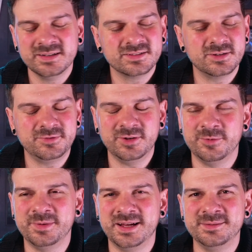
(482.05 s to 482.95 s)
So if you
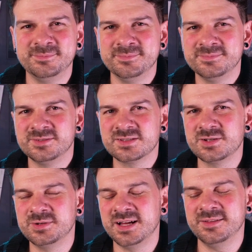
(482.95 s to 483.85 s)
don't mind, just
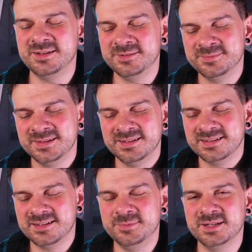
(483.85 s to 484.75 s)
go down there,
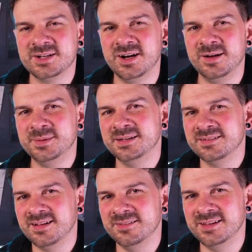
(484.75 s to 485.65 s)
give me a comment,
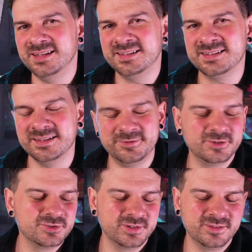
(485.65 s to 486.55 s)
a like if you're
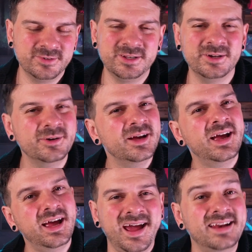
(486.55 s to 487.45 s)
enjoying the video,
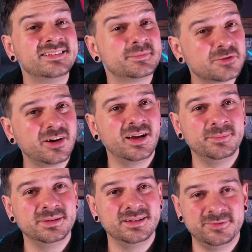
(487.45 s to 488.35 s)
and a subscribe
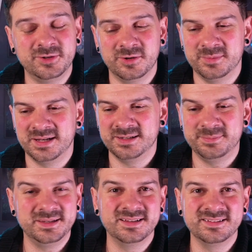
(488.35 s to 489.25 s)
if you don't mind,
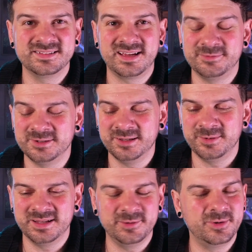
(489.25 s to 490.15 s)
because I really
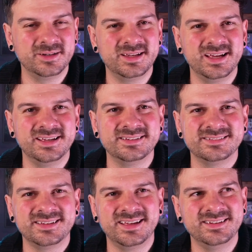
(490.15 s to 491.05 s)
want to hit 1K,
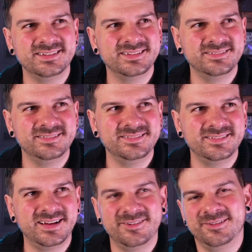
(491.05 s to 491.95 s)
and
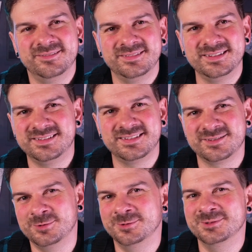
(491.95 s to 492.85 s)
I don't know, it's just
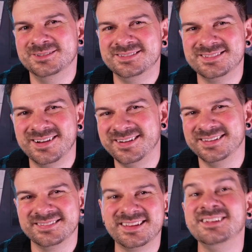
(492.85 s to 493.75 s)
cool. All right,
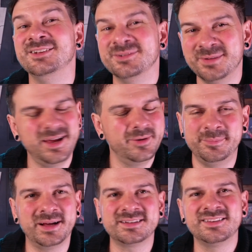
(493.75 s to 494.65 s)
thank you. Anyway,
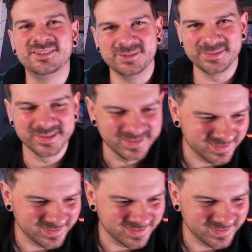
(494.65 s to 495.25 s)
back to the news.